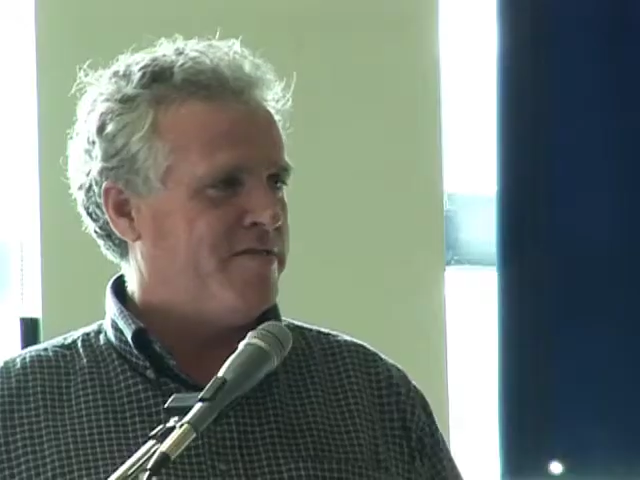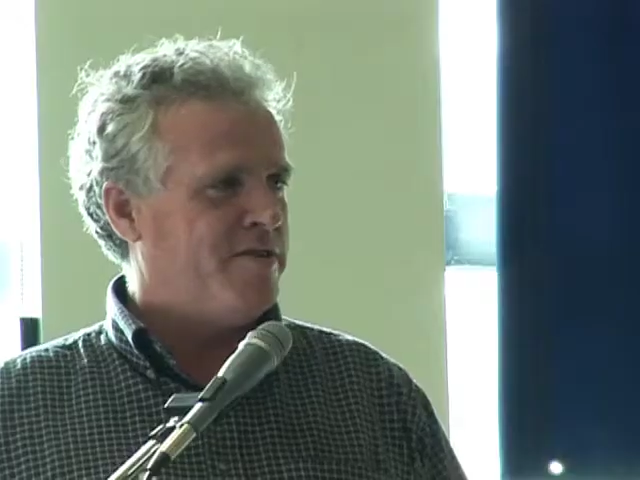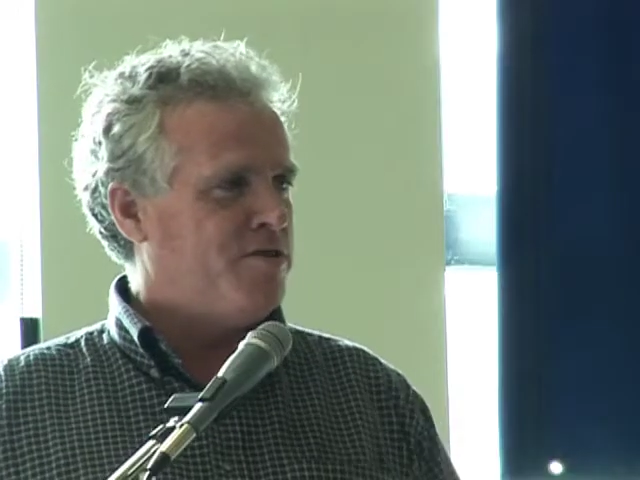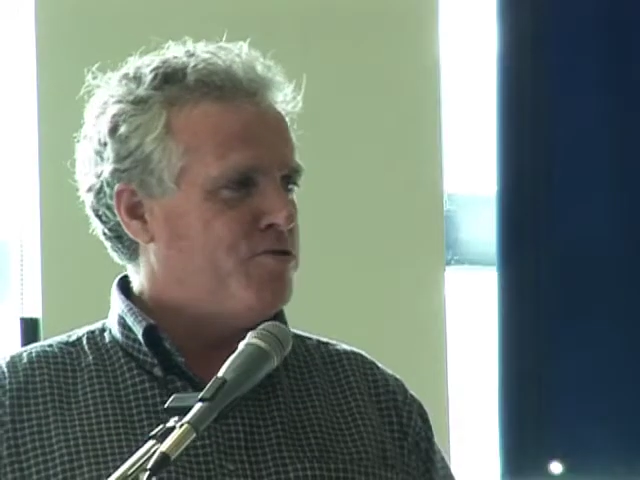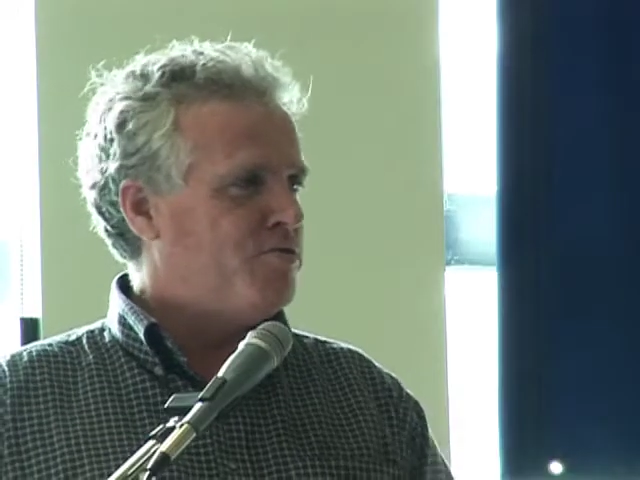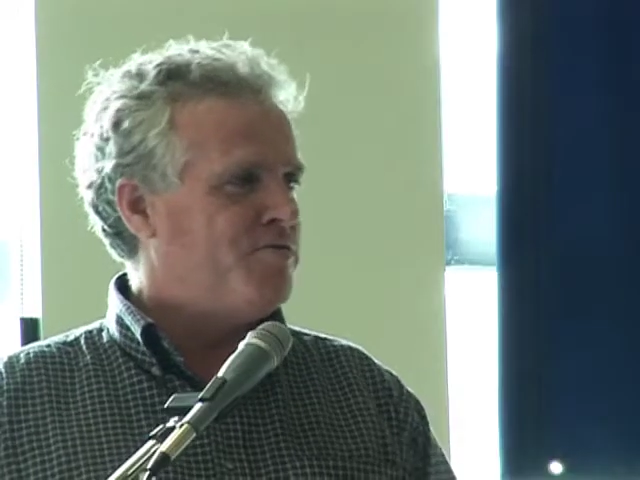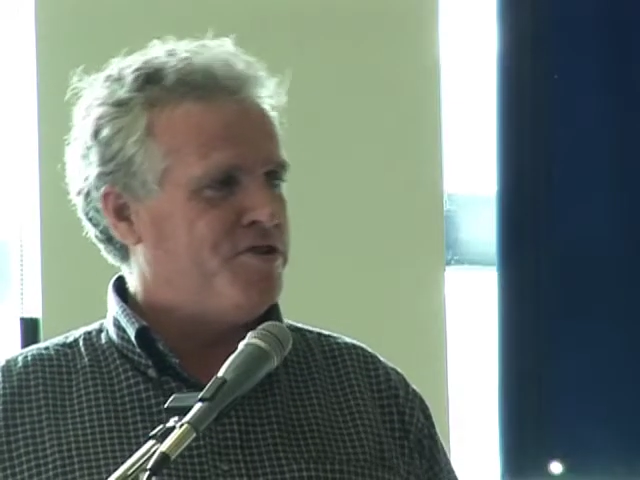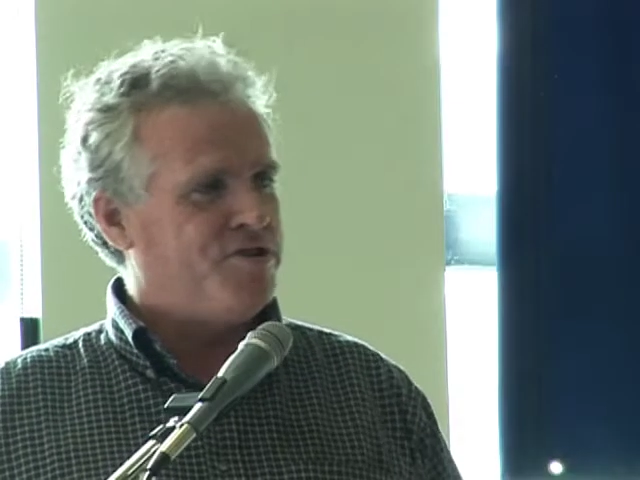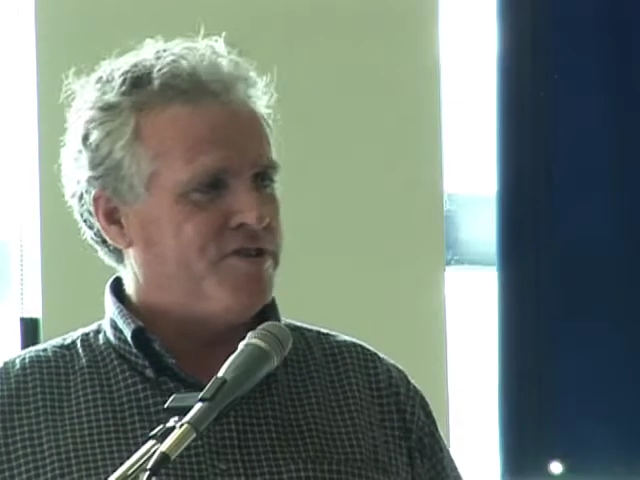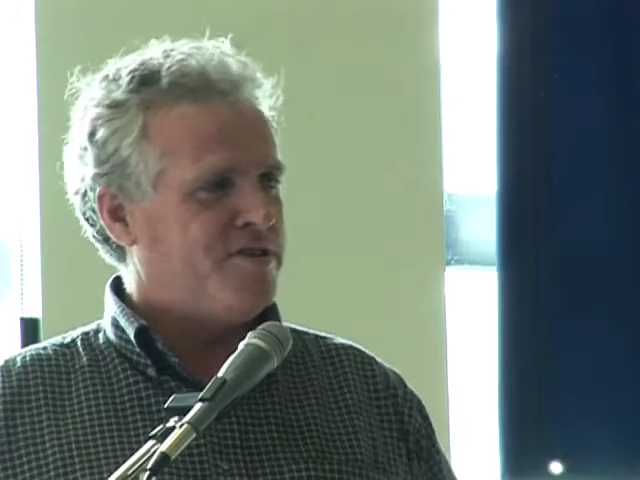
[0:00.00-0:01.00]
of your
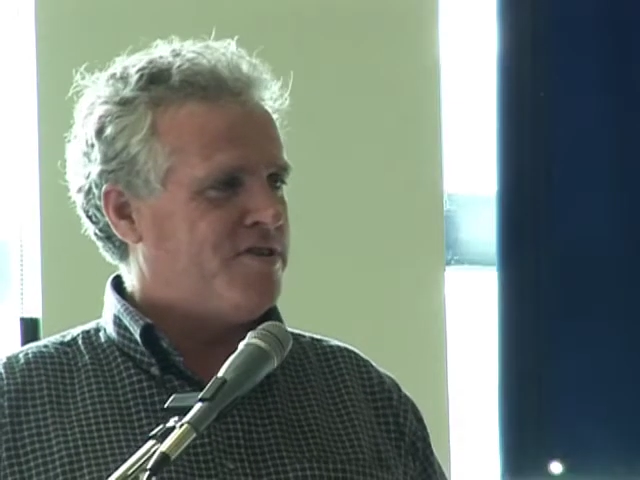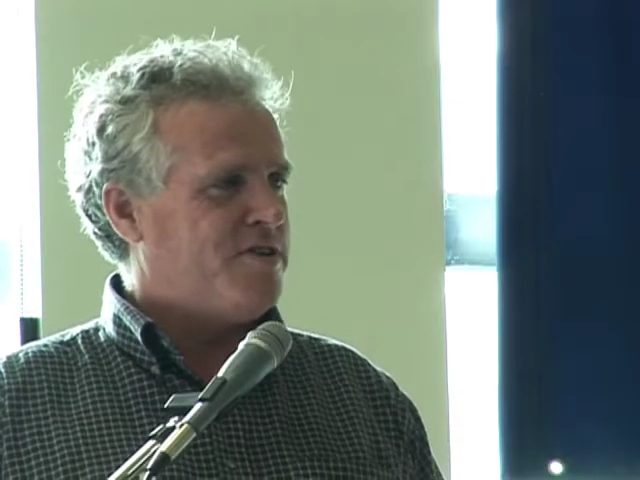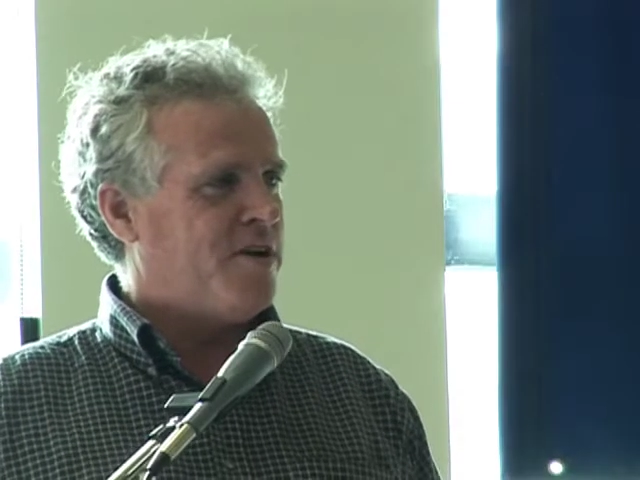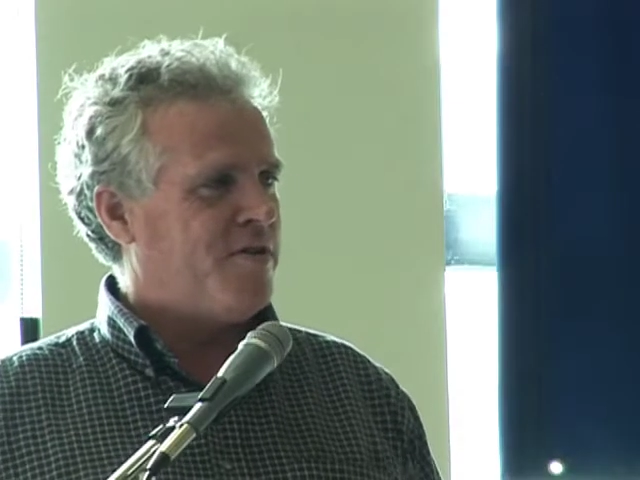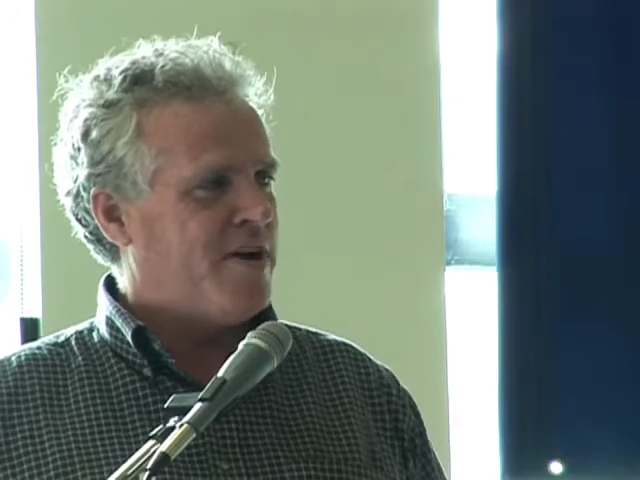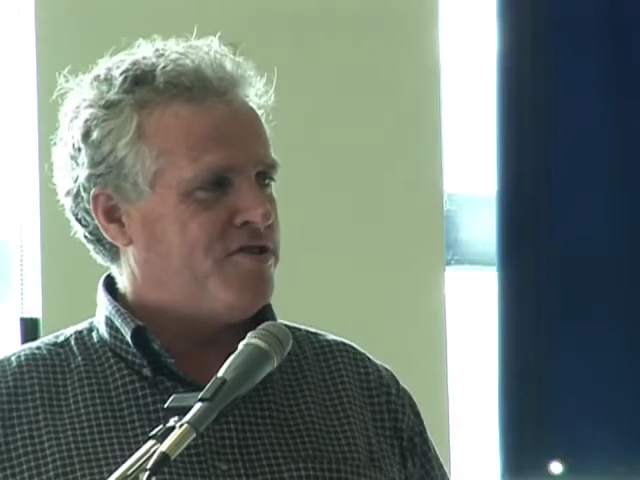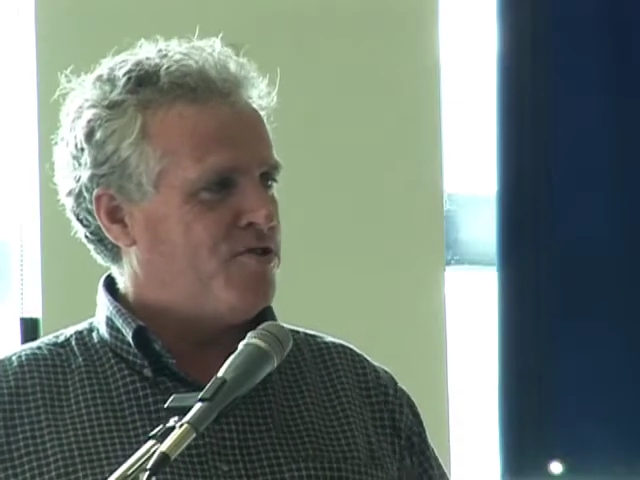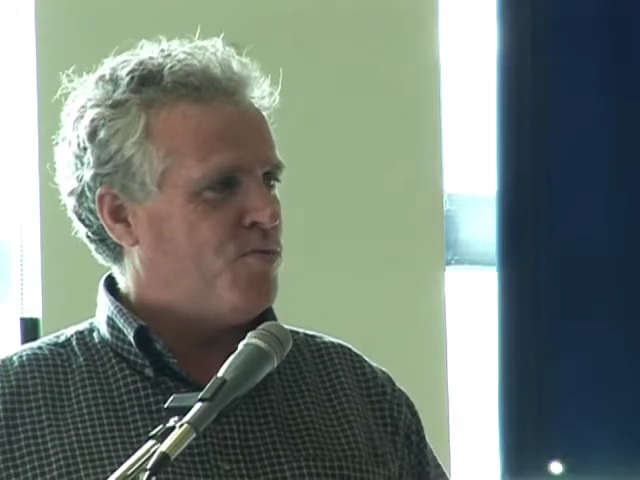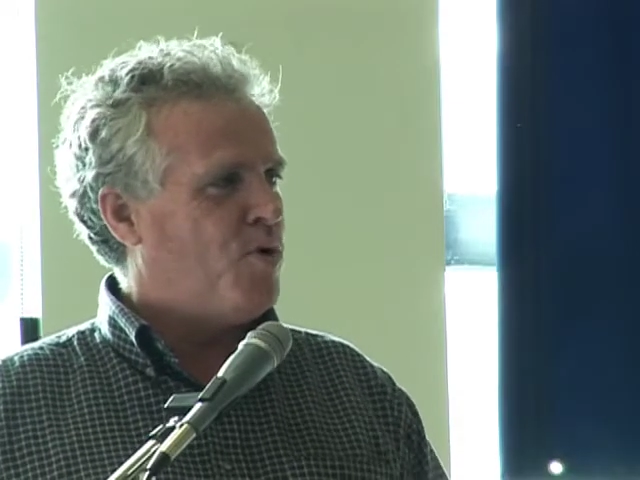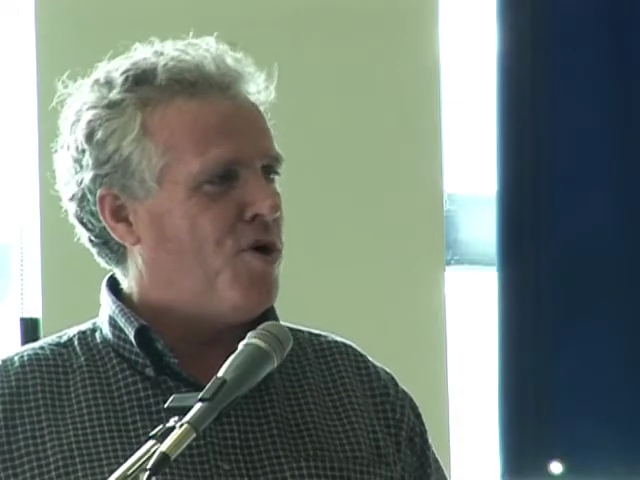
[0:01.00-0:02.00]
vision,
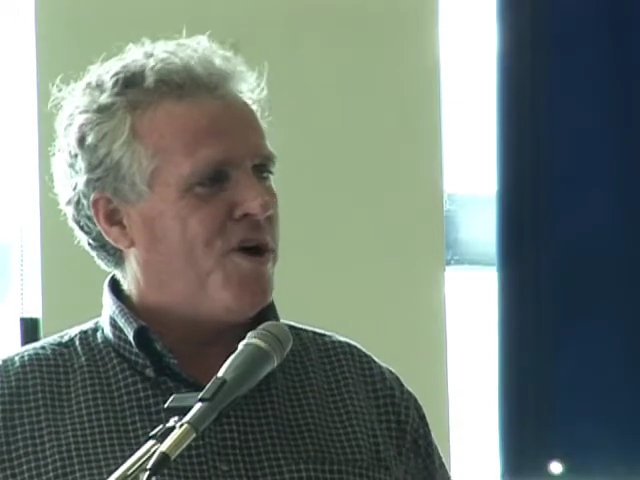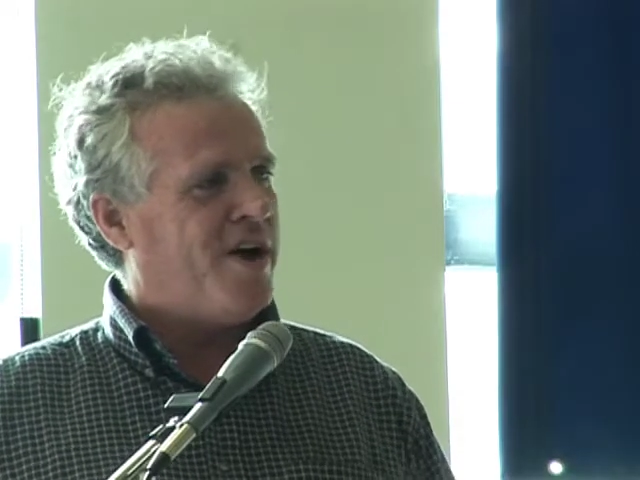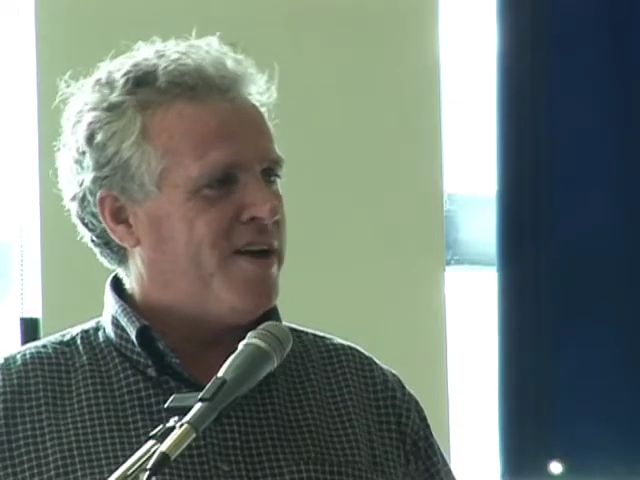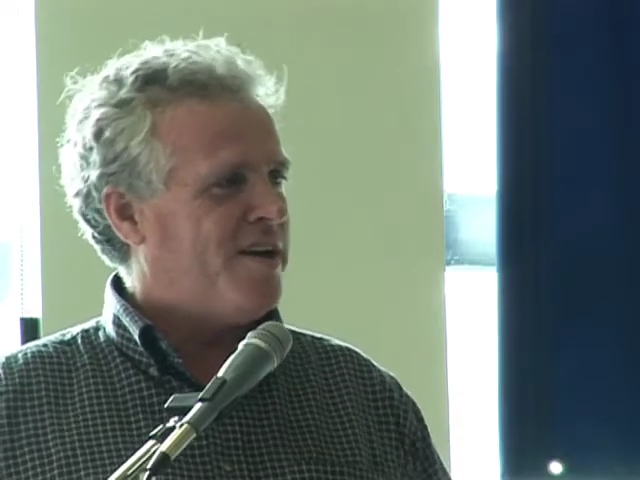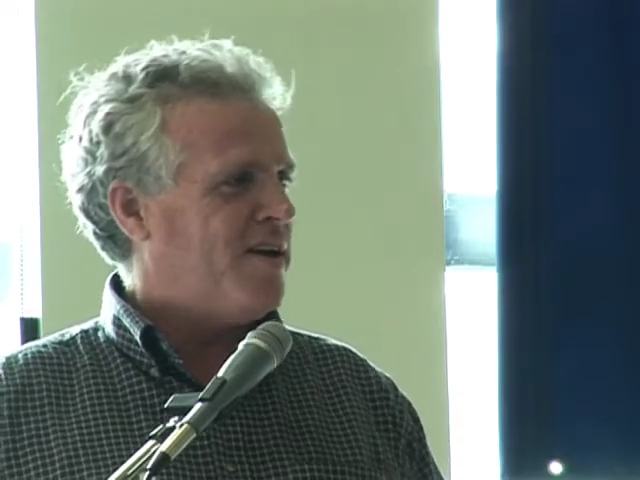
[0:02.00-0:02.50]
Generation Y,